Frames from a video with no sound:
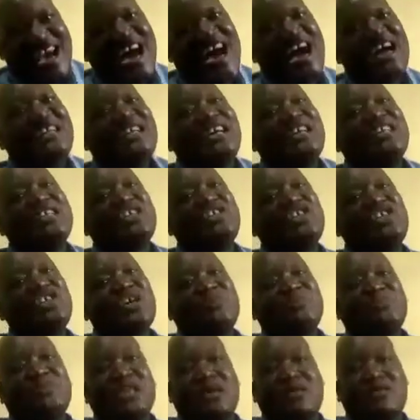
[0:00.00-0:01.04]
and at the
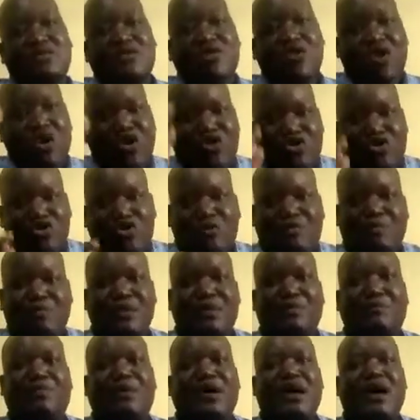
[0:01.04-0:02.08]
same time, God would
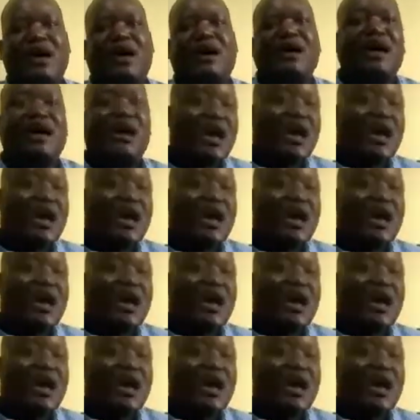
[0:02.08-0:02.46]
prepare